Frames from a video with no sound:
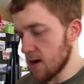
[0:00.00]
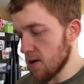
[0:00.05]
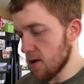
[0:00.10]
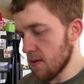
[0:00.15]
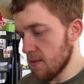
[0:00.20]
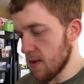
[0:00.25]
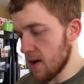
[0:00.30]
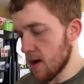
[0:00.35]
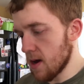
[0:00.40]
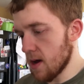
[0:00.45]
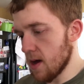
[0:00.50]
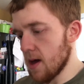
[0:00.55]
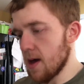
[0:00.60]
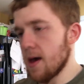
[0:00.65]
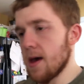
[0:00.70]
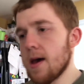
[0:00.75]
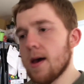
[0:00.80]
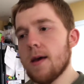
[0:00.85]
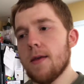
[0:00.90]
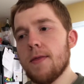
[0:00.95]
here in a minute,
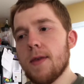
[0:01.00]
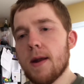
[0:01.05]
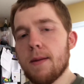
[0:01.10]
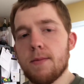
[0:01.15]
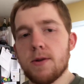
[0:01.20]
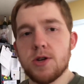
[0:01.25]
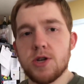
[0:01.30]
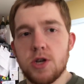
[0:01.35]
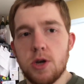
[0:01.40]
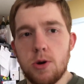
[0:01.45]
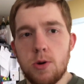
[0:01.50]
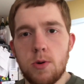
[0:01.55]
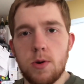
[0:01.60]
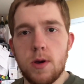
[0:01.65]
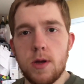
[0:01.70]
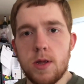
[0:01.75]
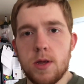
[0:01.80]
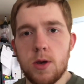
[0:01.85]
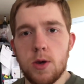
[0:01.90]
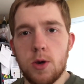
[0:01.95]
then I'm going to show
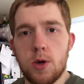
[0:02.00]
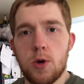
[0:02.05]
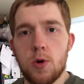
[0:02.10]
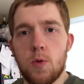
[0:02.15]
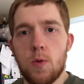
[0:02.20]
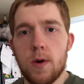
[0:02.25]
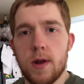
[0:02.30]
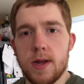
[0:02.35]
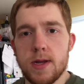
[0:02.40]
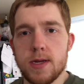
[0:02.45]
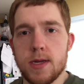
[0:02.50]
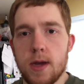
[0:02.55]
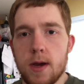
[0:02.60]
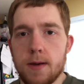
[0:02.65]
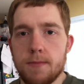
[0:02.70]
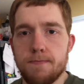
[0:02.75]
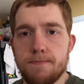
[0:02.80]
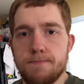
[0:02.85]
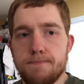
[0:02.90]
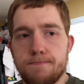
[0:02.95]
it to you when it's done.